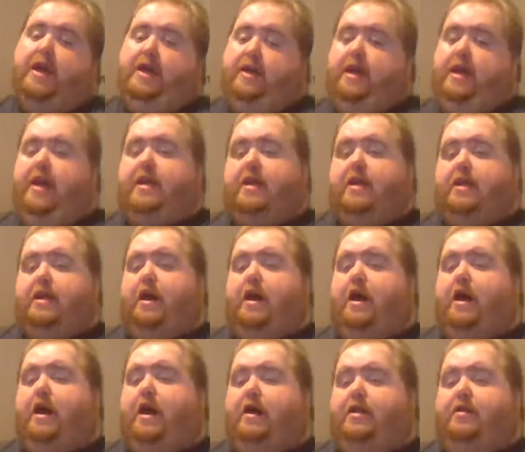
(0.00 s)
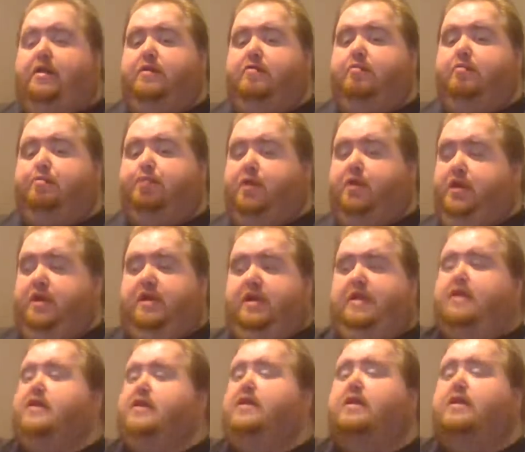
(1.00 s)
they did not put it
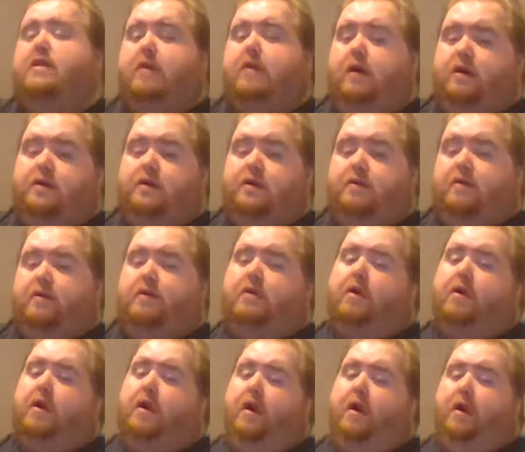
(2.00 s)
into the console